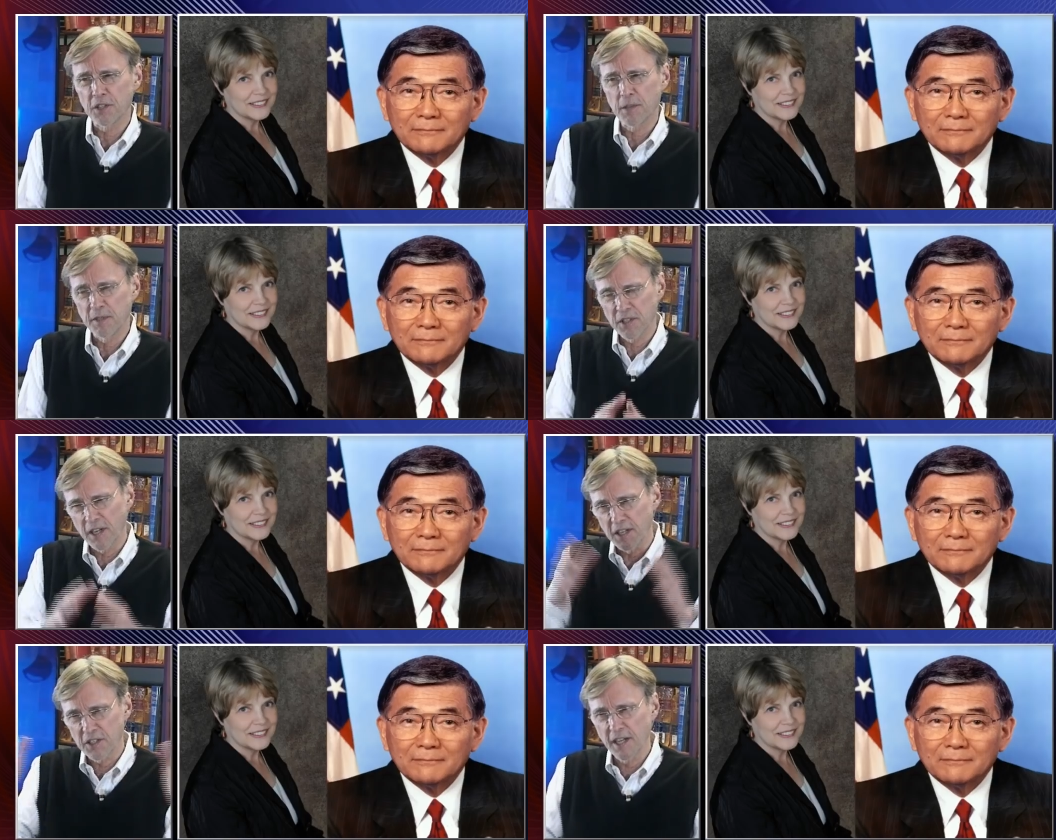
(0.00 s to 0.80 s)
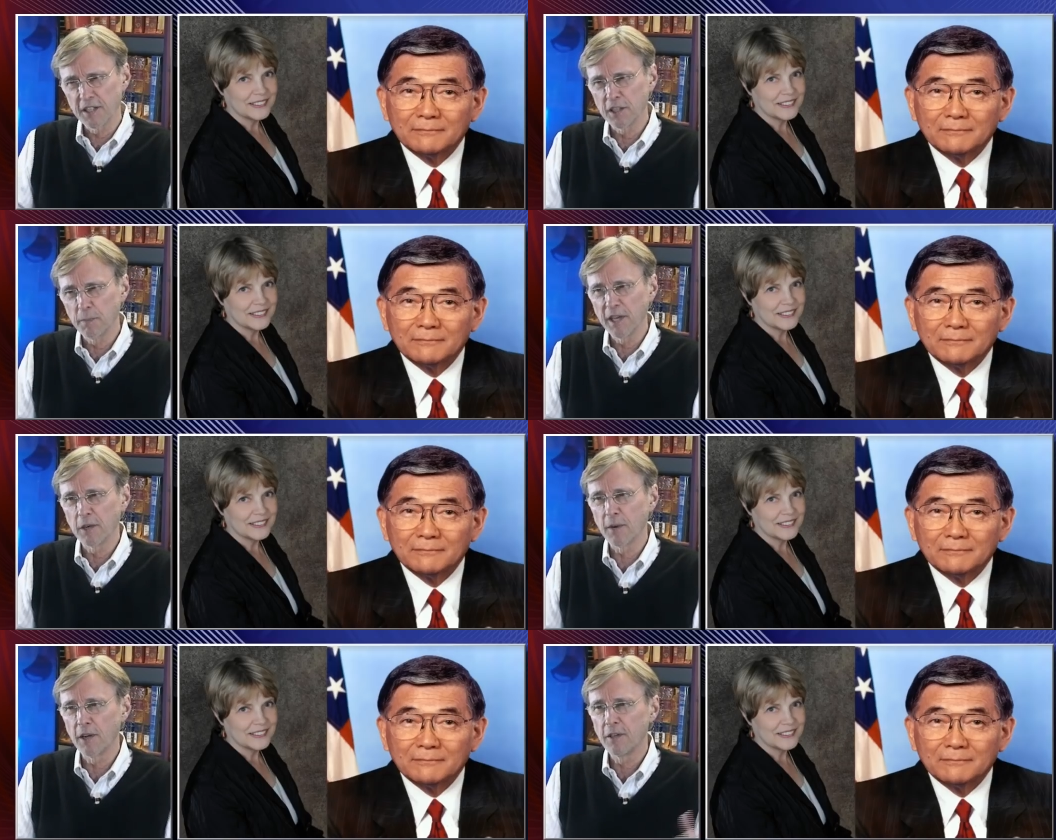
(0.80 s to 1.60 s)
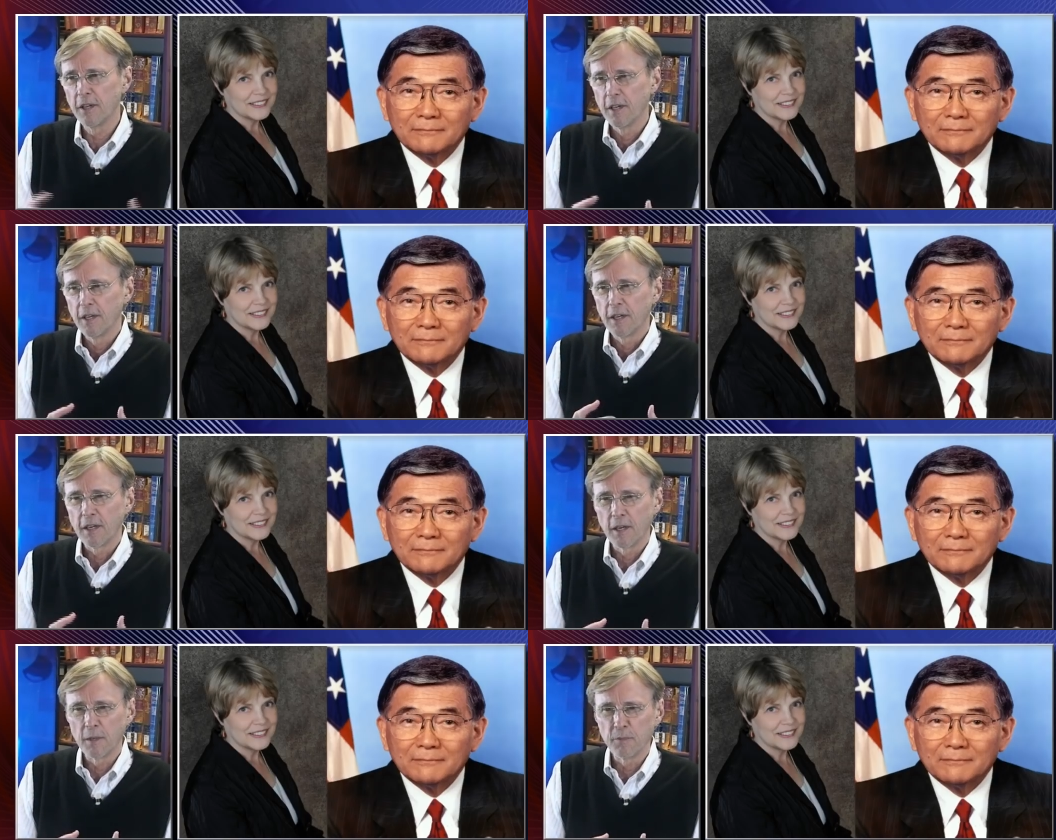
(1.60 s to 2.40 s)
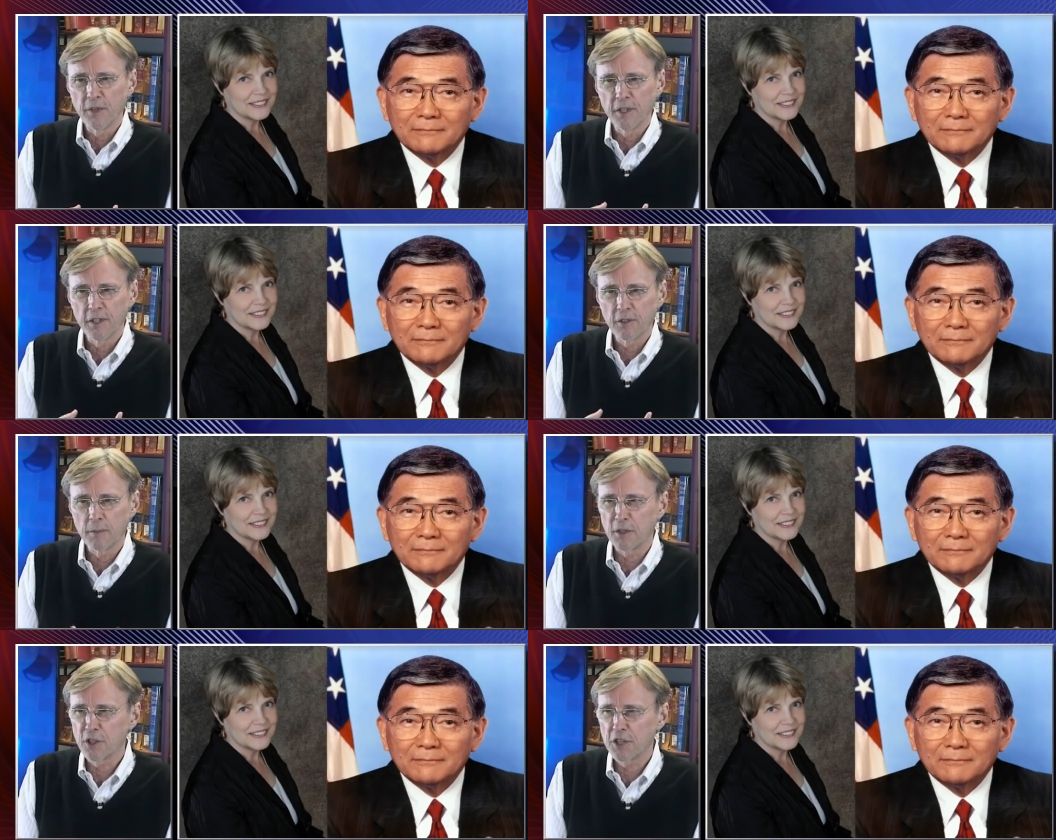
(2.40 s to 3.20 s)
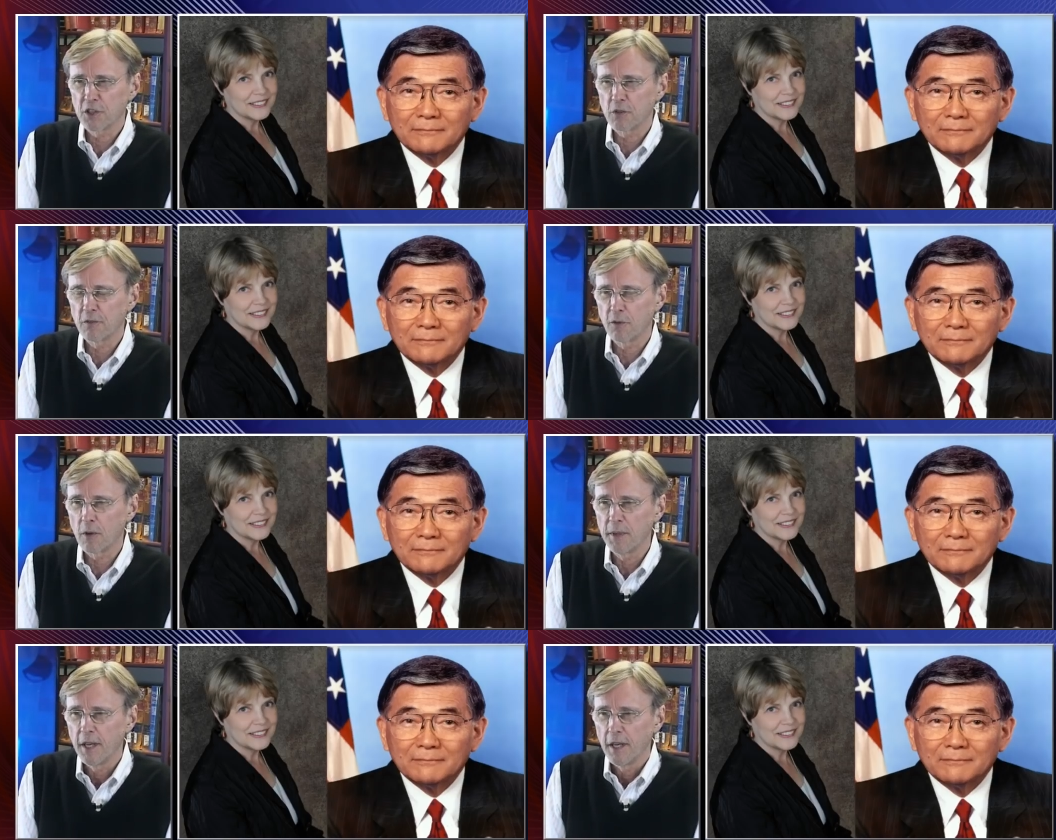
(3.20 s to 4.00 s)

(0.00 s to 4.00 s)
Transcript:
Speaker 1: I mean, setting aside the debate around um, uh, criminal justice reform,